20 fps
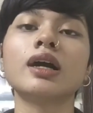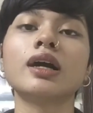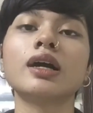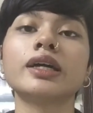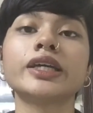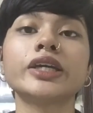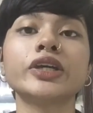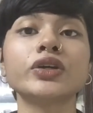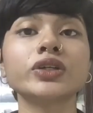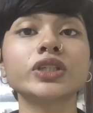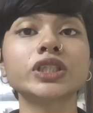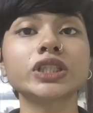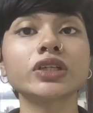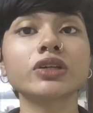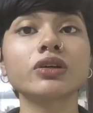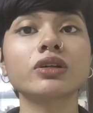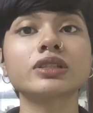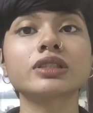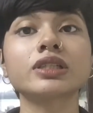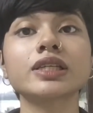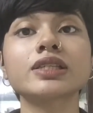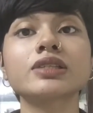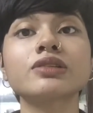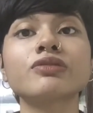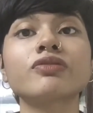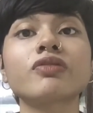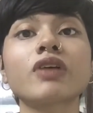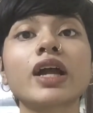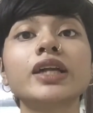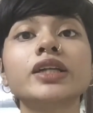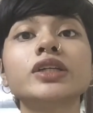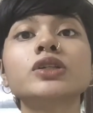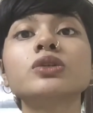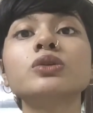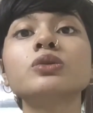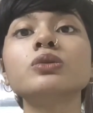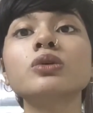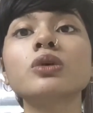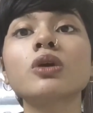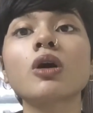He or she also has to file
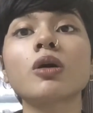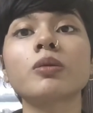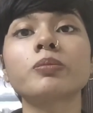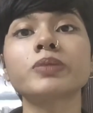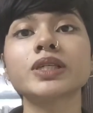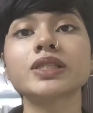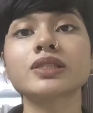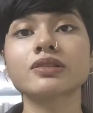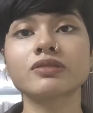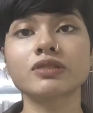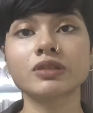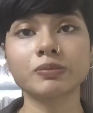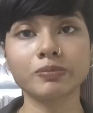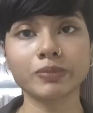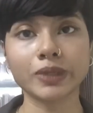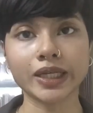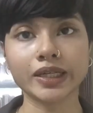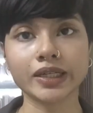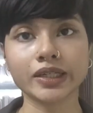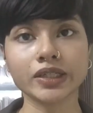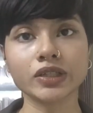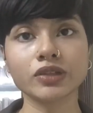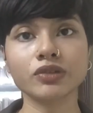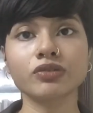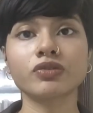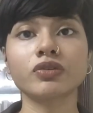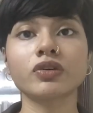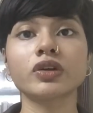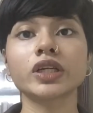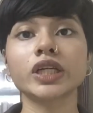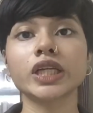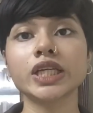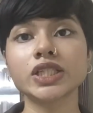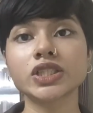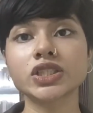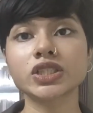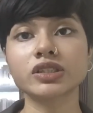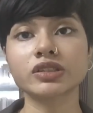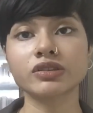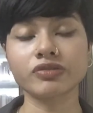2 copies of the plaint for
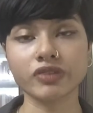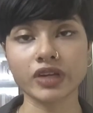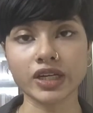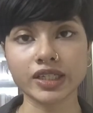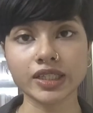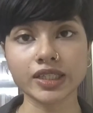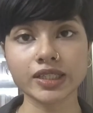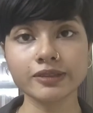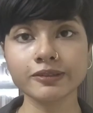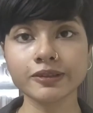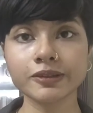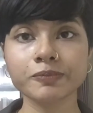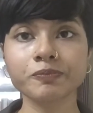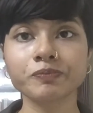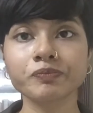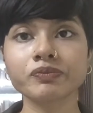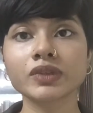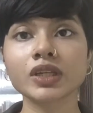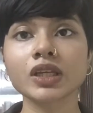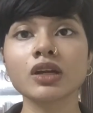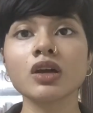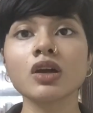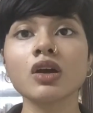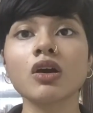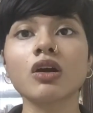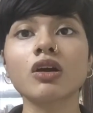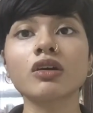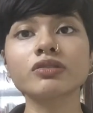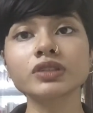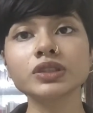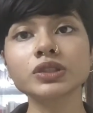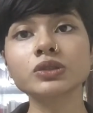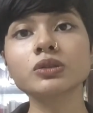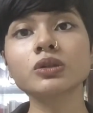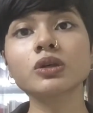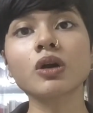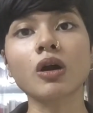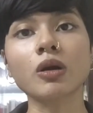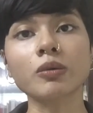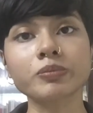each defendant. Of the
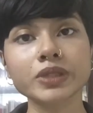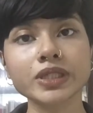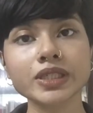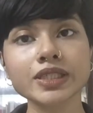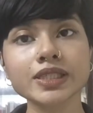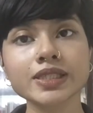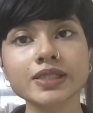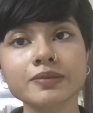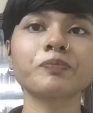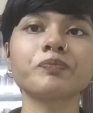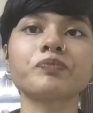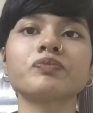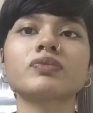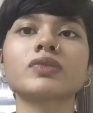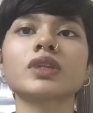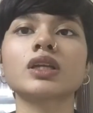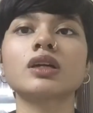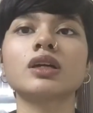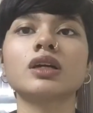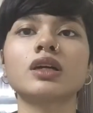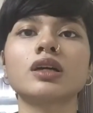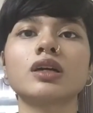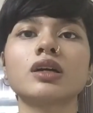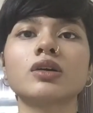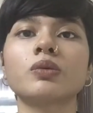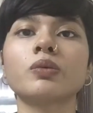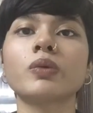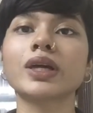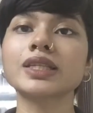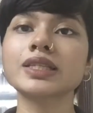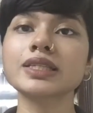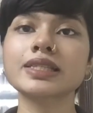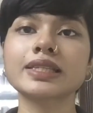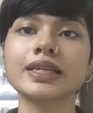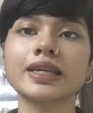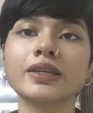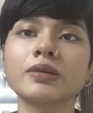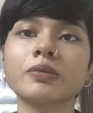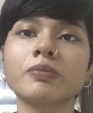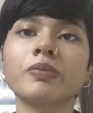2 copies, one is
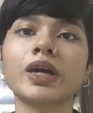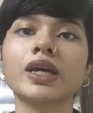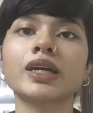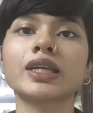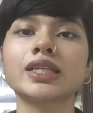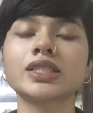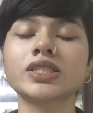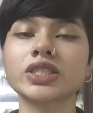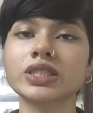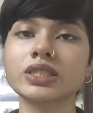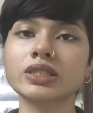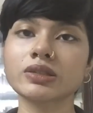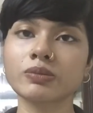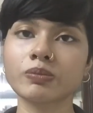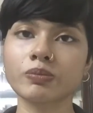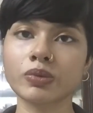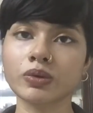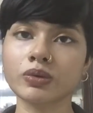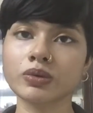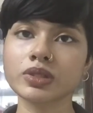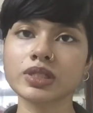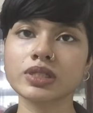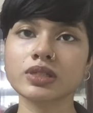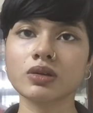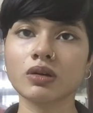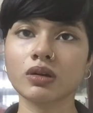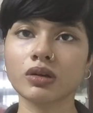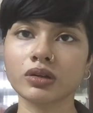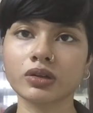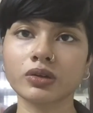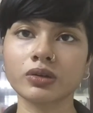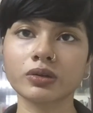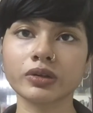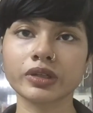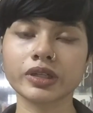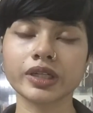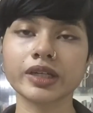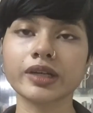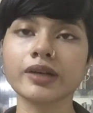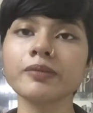sent by registered post or
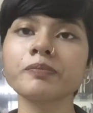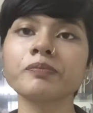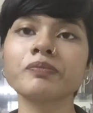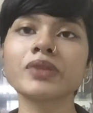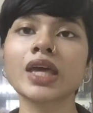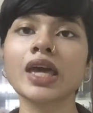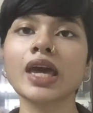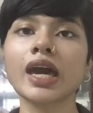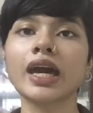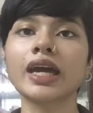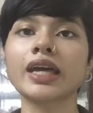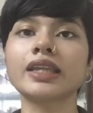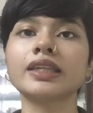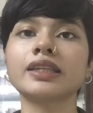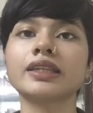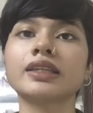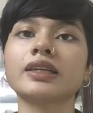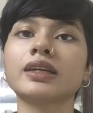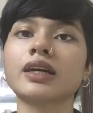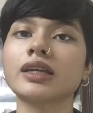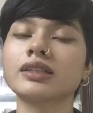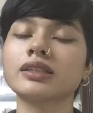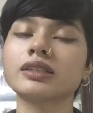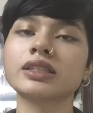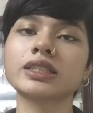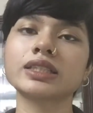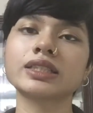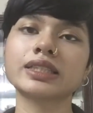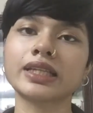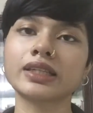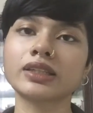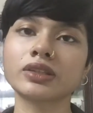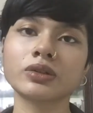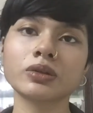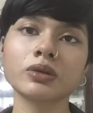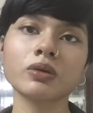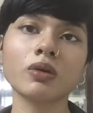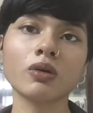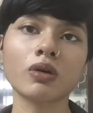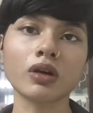courier, and the other is sent
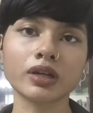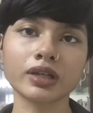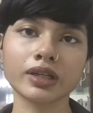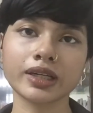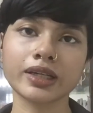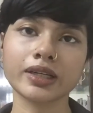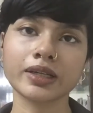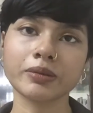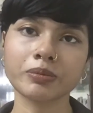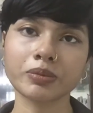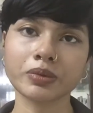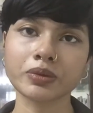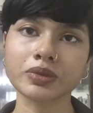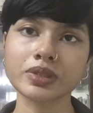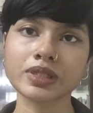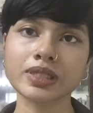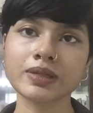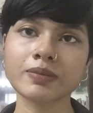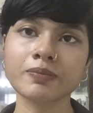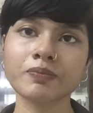through ordinary post.